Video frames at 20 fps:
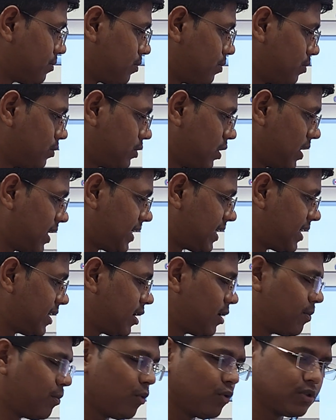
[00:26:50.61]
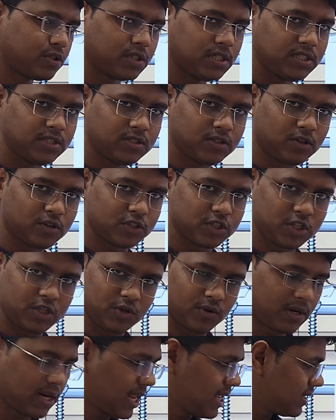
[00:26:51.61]
The anterior most is the
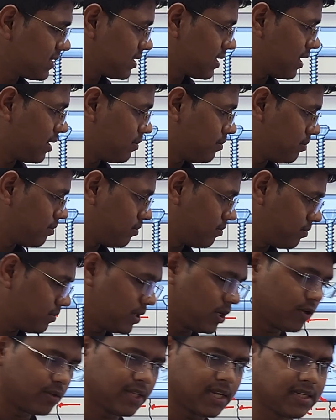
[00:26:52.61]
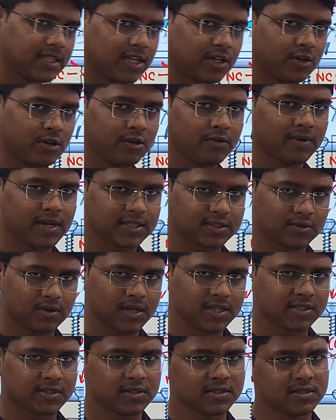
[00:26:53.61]
osteoclast. Below that there will be
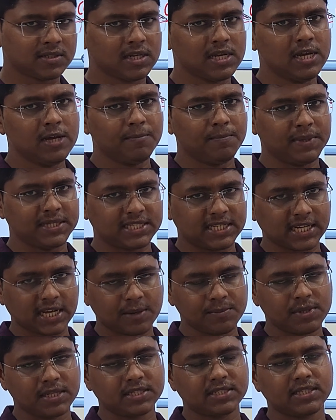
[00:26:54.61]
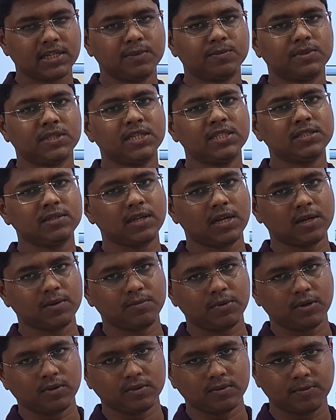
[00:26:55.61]
vascular cells, mesenchymal stem cells, and
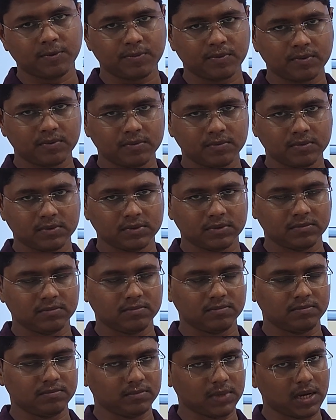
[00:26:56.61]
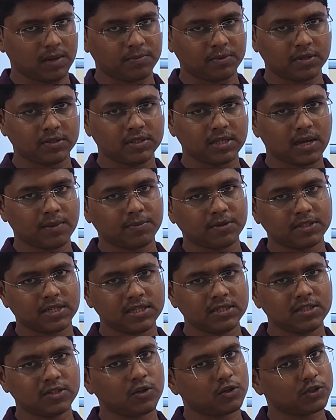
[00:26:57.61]
below after
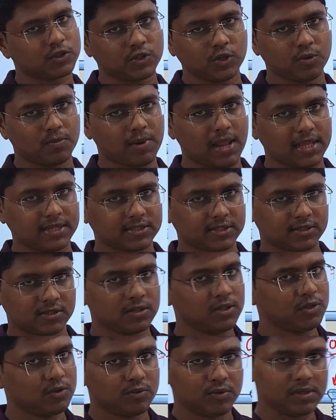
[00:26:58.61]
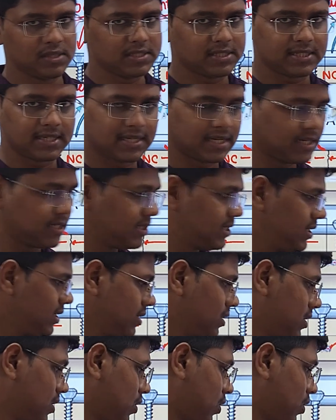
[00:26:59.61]
that the osteoblast will secrete the